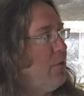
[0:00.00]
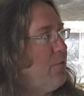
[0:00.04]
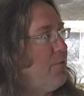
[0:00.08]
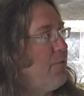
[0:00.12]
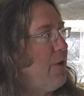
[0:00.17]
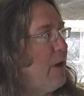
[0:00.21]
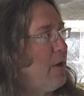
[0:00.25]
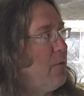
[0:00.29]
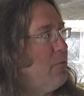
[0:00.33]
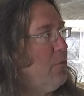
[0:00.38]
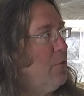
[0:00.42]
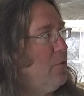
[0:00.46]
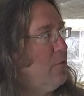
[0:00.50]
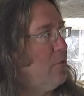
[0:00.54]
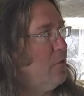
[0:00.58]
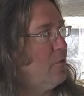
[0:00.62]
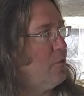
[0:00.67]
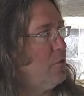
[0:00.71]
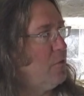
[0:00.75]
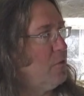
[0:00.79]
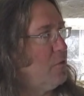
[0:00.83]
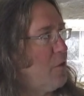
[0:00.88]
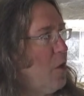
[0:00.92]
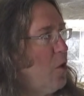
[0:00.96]
fragments as
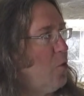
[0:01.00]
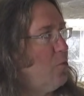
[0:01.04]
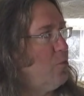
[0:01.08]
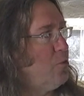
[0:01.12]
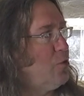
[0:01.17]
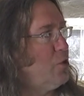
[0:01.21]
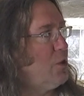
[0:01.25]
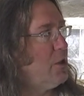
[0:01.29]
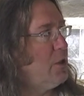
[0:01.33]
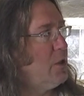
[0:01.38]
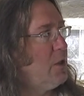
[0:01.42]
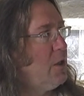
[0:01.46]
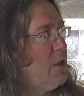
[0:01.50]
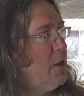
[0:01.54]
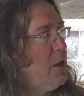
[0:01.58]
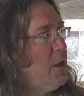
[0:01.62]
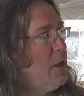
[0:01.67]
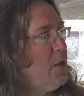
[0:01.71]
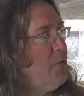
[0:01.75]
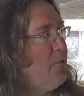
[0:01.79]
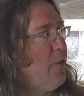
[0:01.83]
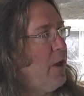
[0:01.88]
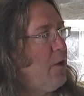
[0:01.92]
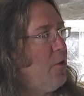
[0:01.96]
the sculpture,
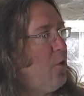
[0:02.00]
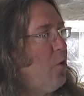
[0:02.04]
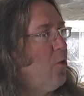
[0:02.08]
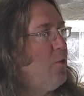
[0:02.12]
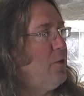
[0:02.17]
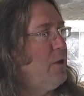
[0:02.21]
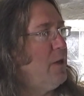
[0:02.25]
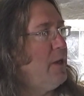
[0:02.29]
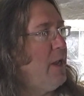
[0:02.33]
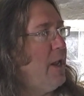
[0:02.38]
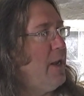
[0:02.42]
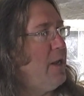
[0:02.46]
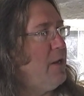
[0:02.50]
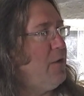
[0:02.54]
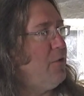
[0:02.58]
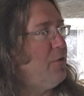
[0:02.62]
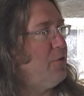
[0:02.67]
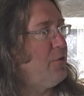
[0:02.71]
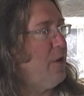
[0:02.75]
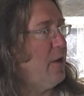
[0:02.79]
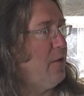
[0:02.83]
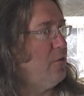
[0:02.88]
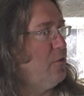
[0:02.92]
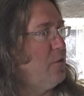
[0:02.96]
they're not in any
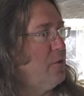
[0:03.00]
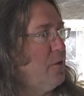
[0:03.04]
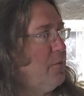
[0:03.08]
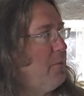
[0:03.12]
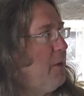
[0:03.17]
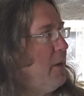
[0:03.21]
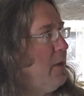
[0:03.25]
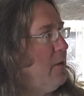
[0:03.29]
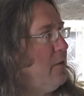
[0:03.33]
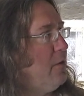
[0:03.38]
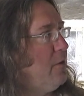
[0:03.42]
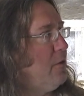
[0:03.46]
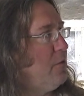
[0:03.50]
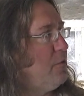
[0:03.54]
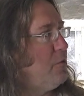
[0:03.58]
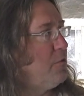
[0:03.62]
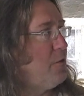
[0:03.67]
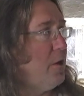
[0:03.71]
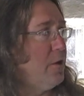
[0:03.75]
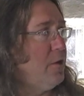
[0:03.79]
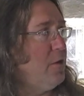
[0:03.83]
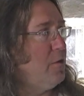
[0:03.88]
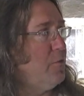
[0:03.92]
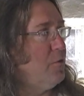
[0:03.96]
sense the painting
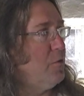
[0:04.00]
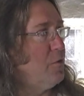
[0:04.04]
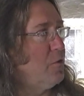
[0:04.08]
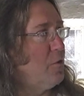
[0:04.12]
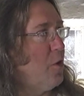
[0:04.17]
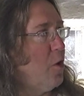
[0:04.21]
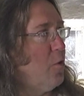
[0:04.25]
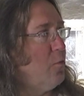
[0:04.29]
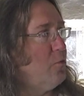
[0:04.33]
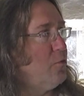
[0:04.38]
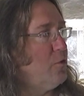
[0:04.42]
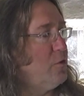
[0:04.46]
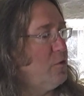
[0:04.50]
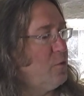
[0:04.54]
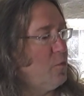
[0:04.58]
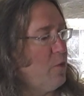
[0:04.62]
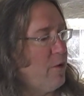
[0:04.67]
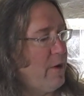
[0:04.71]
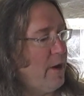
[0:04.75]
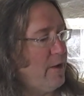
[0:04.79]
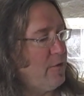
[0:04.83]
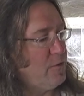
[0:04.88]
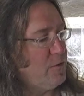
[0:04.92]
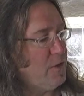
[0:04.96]
studies for sculptures,
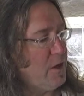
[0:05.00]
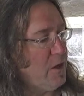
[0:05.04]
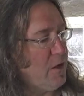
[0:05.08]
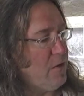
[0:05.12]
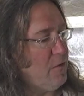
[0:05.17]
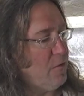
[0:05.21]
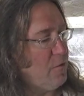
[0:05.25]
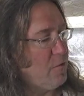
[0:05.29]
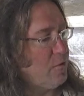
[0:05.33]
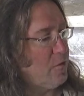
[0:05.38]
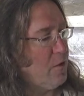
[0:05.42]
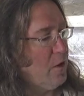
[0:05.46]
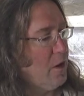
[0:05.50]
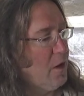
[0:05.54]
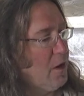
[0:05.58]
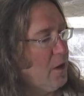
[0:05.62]
whereas these